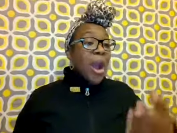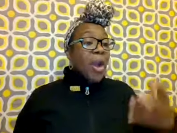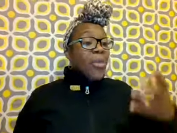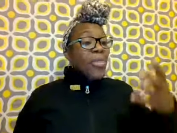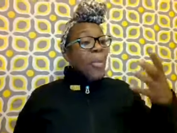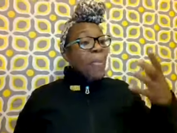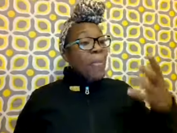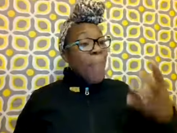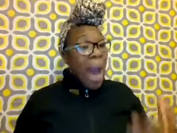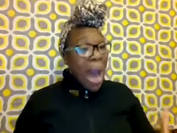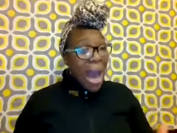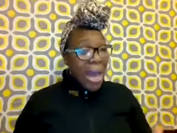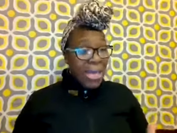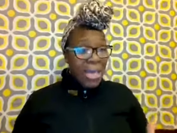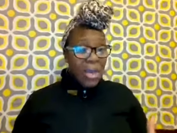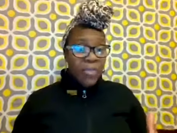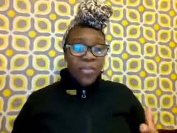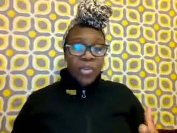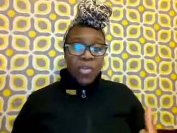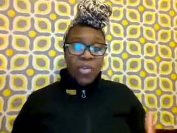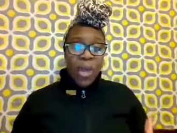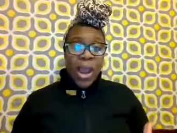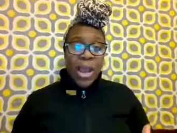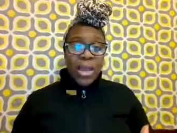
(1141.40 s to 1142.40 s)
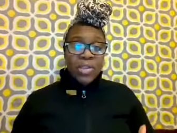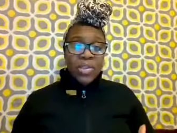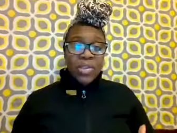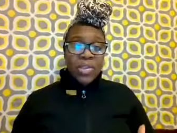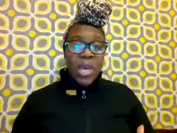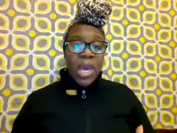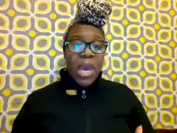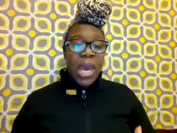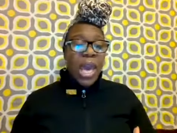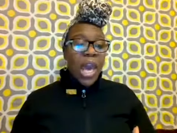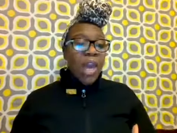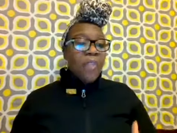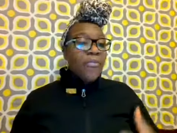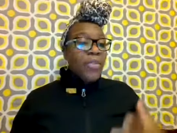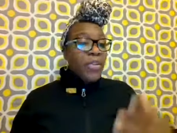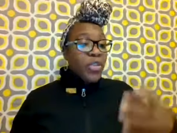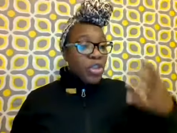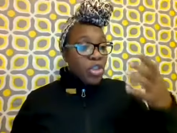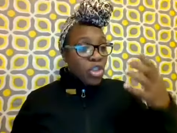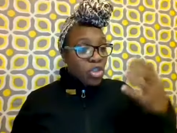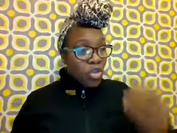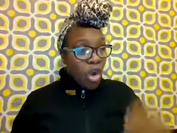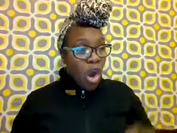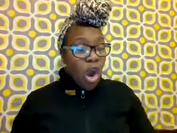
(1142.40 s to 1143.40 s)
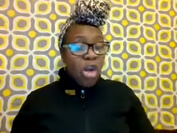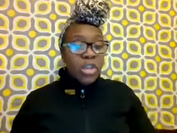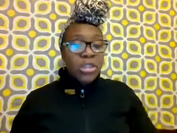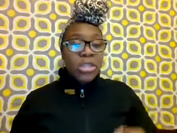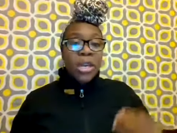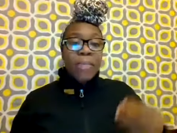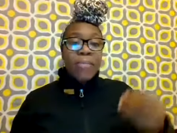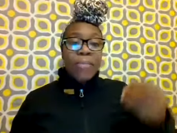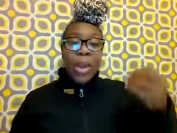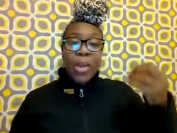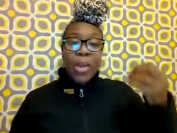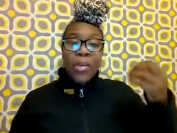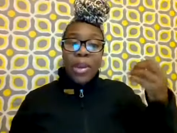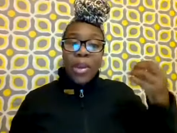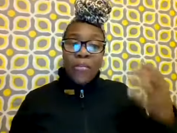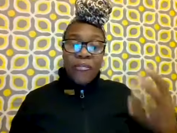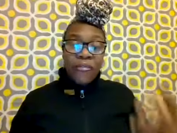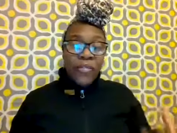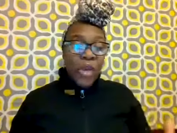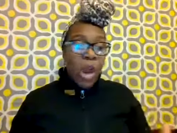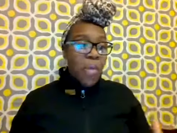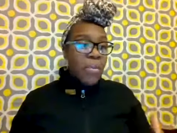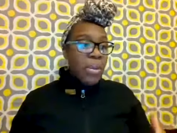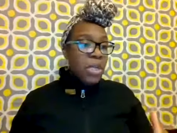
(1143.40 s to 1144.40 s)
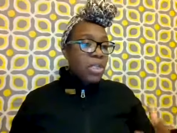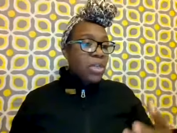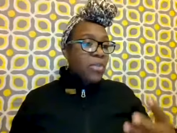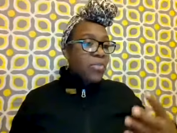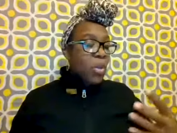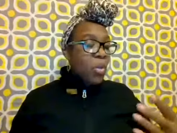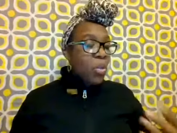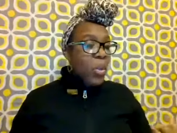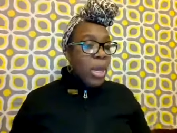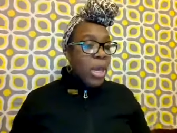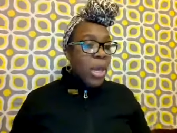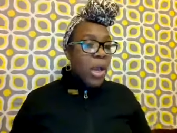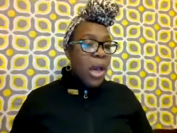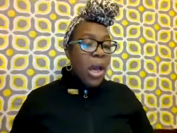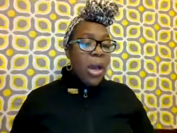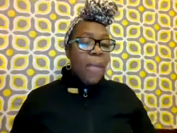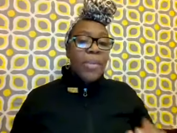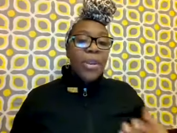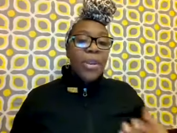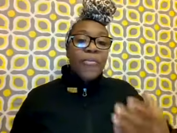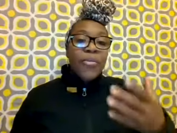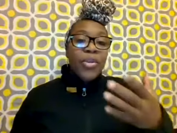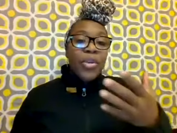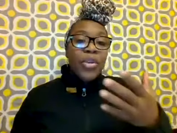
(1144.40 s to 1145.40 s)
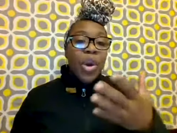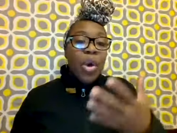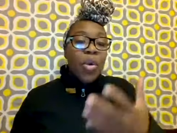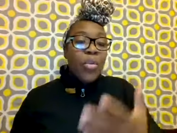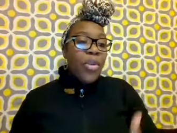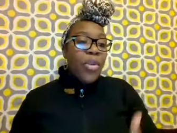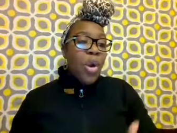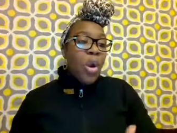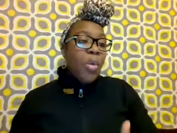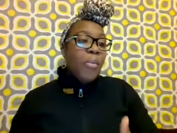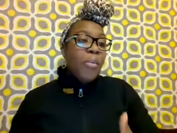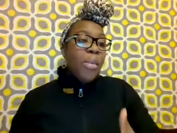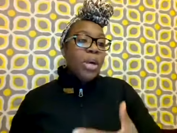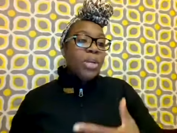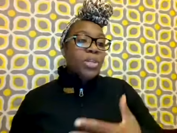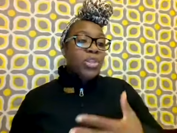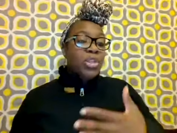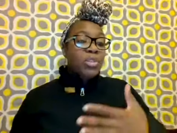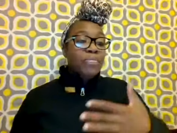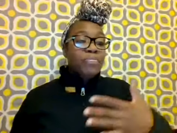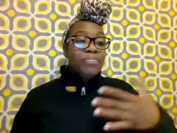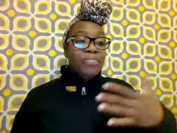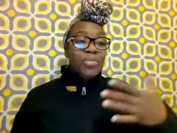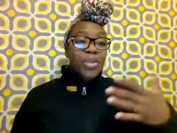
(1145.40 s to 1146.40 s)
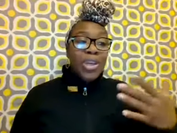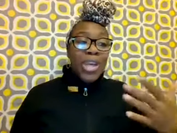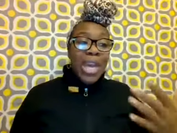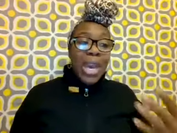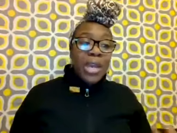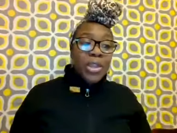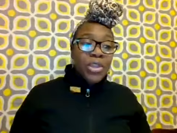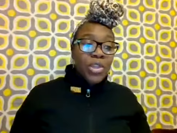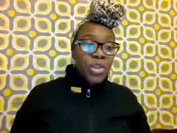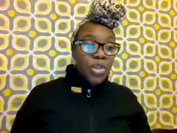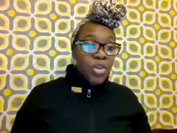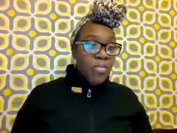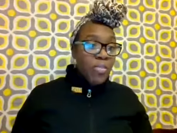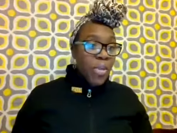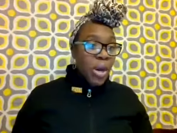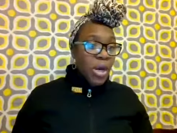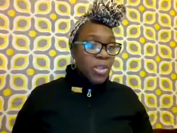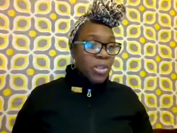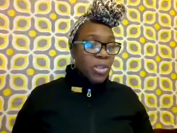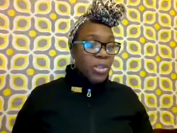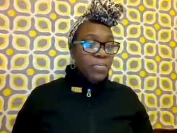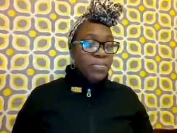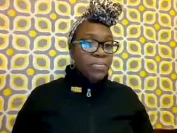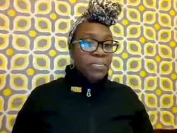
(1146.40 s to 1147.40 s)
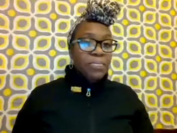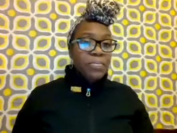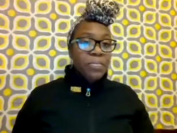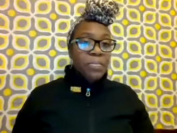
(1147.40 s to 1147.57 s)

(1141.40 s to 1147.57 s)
are the body of Christ. And for the strong to bury the infirmities of the weak. But if you don't know much, you can't do much.